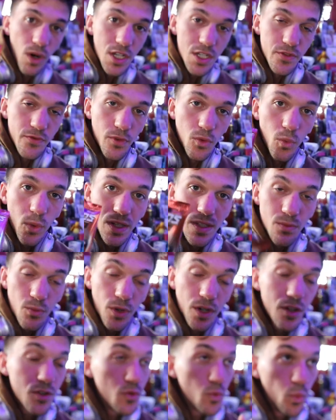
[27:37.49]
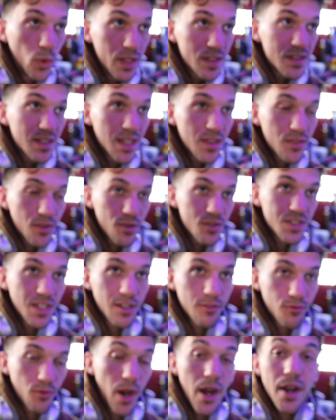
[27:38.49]
Watch for Wednesday. We're gonna do Wednesday,
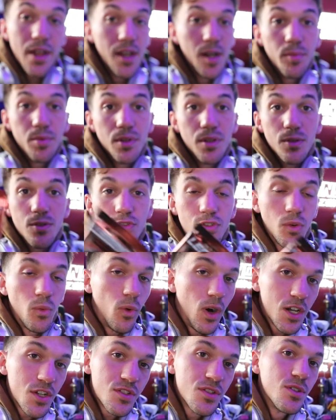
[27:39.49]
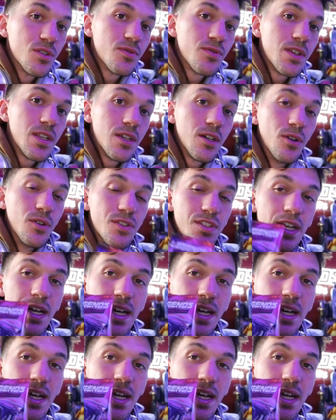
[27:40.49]
Thursday, Friday uploads, so watch those videos,